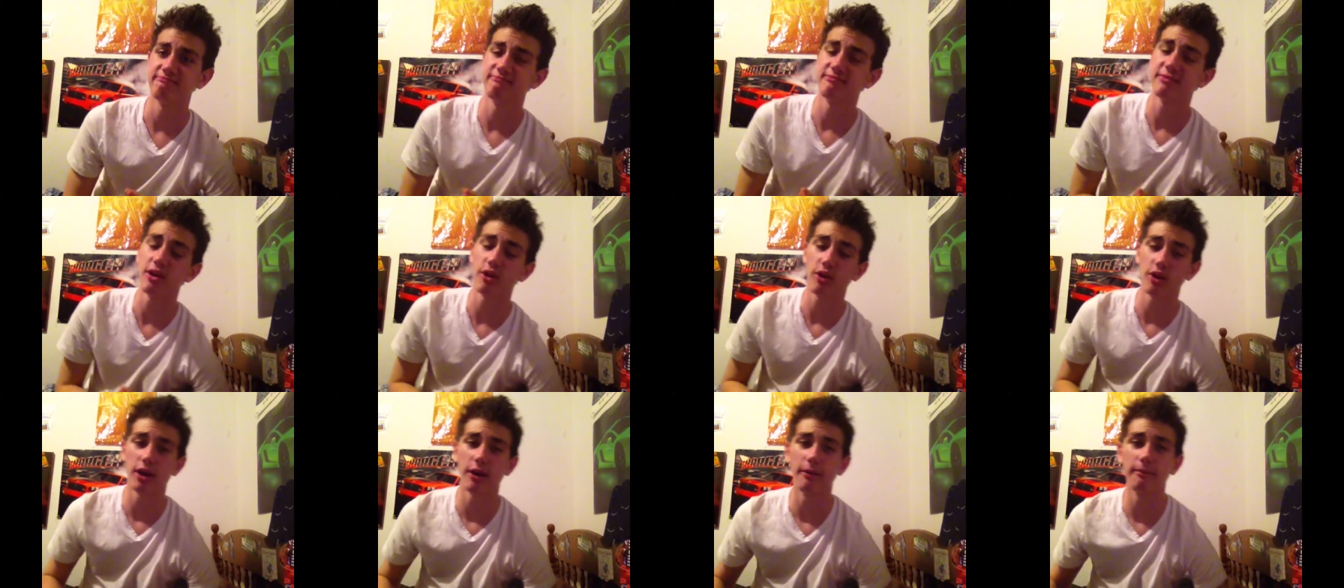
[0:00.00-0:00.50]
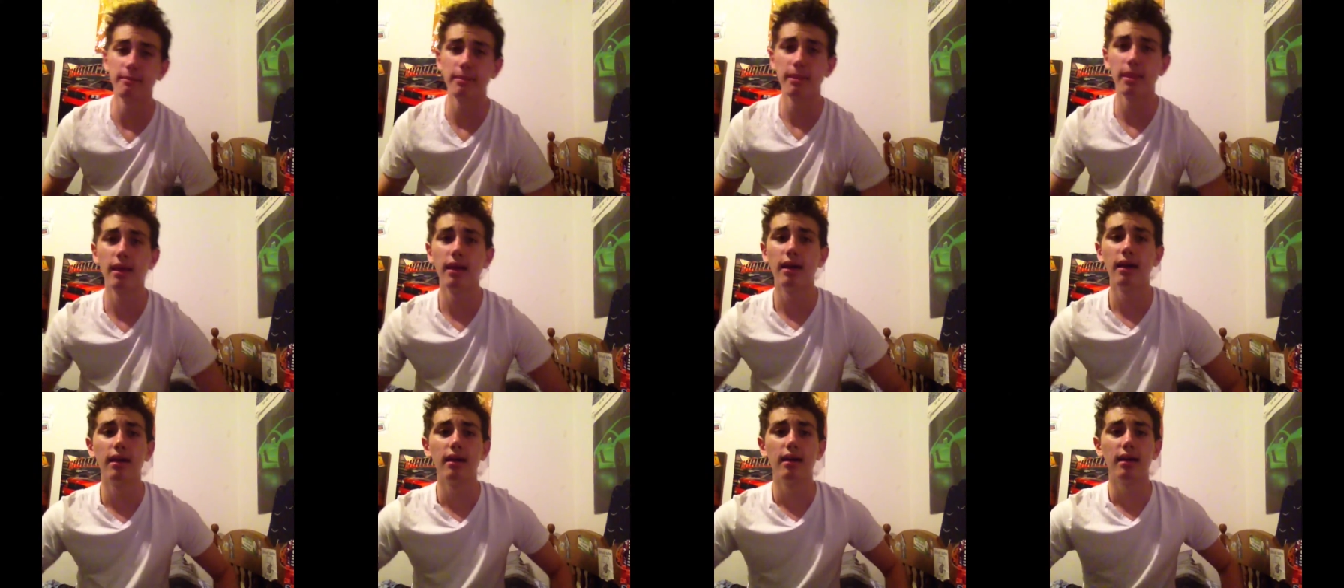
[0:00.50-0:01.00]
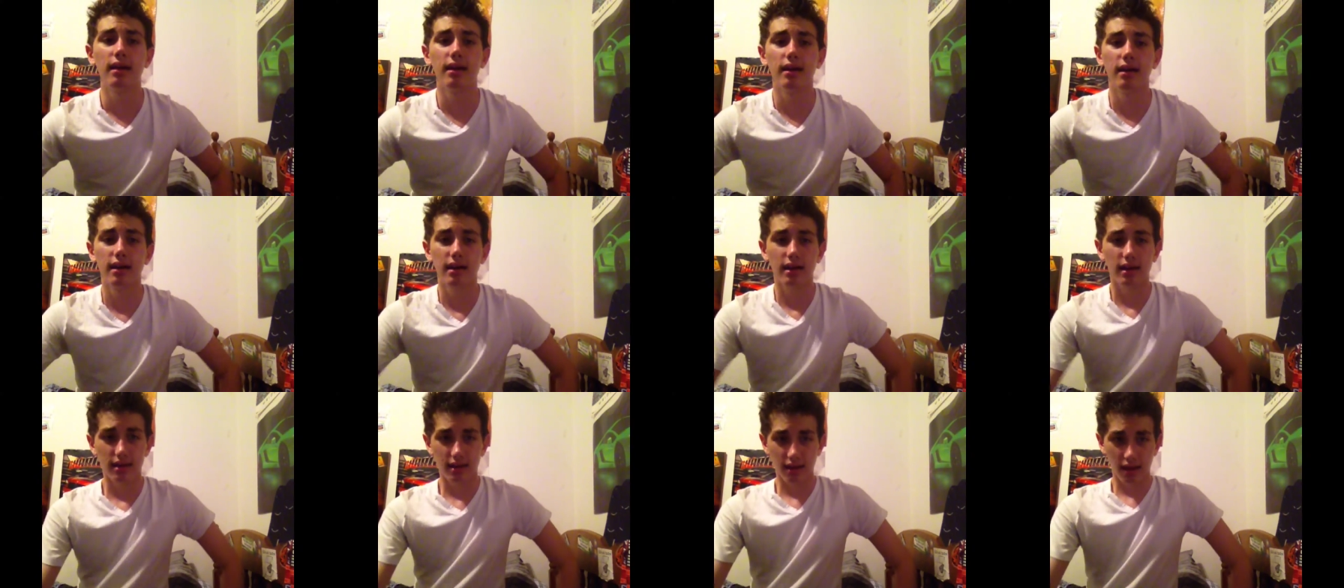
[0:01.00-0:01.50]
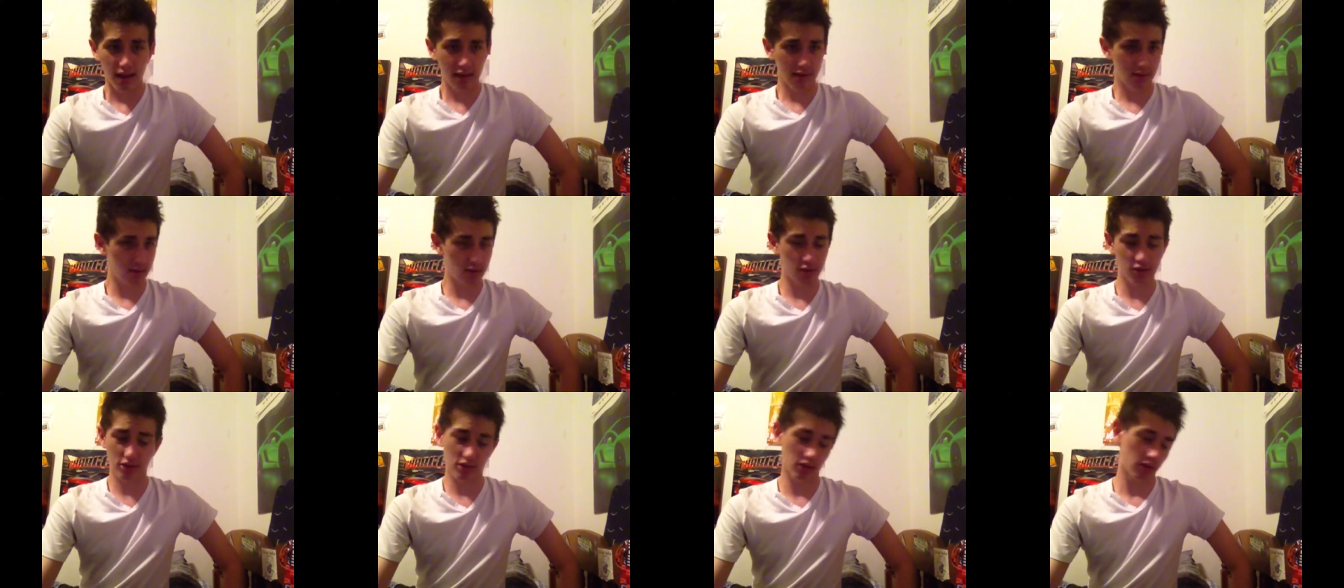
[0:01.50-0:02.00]
That'll come.
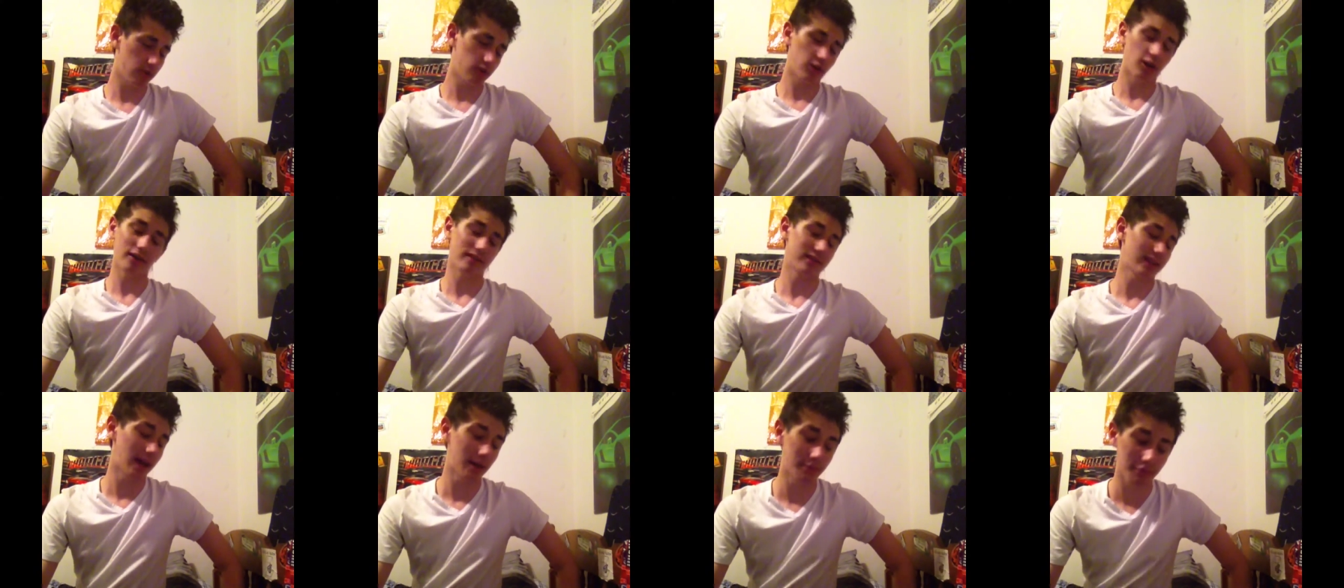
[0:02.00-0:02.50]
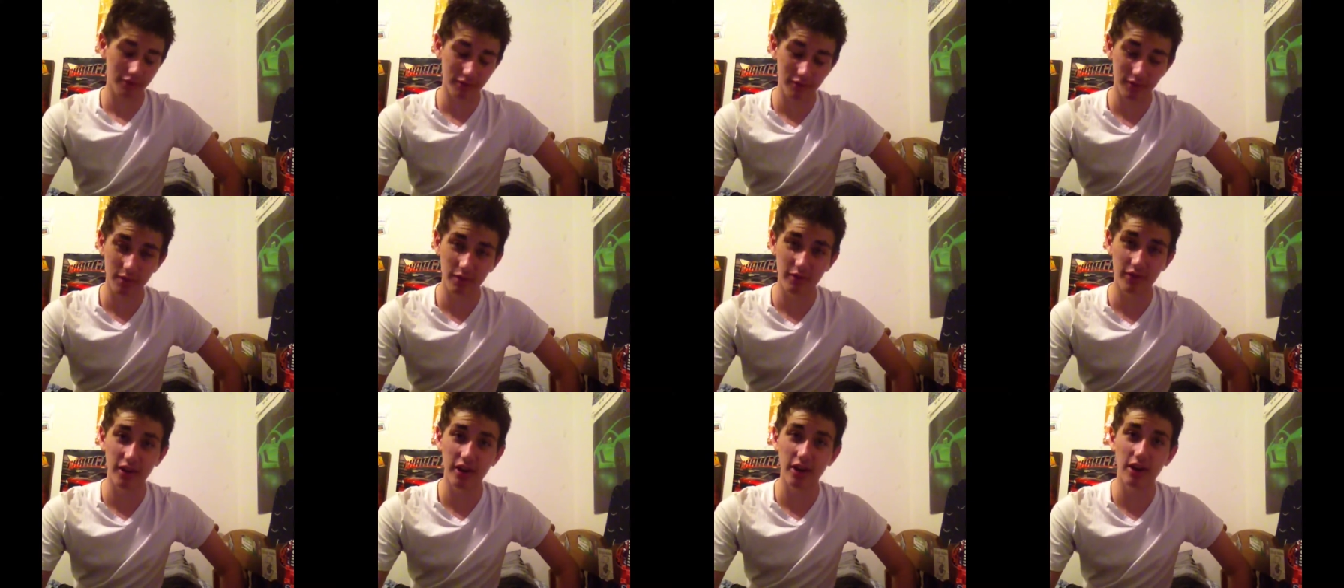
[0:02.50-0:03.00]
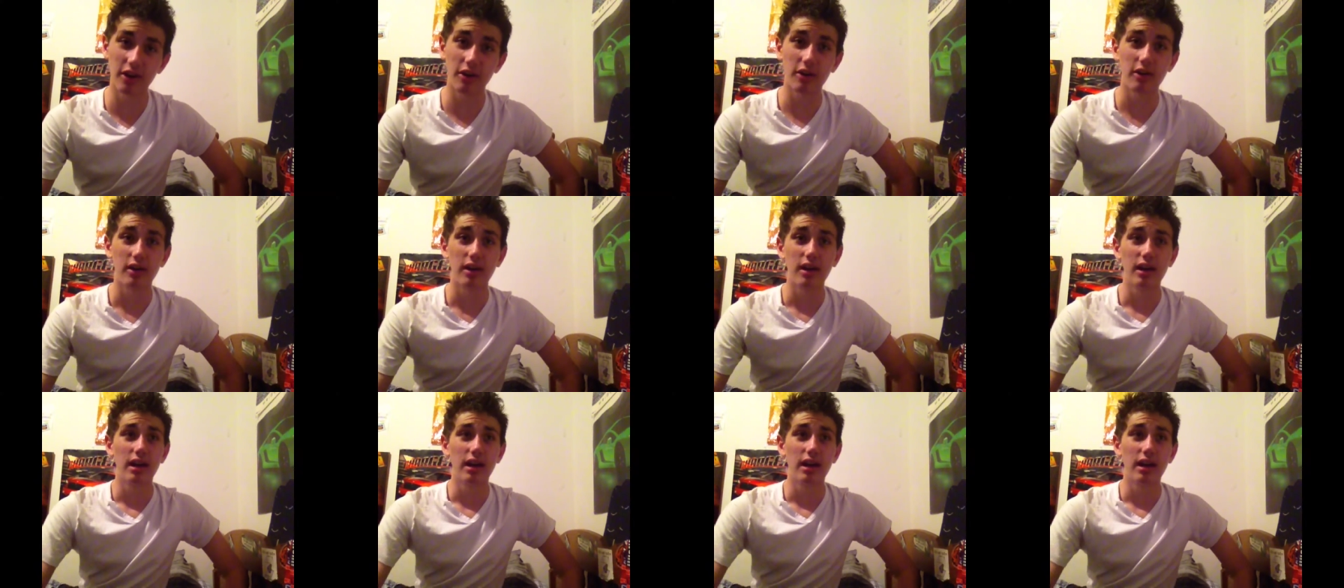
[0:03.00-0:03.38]
That's totally off topic from this video.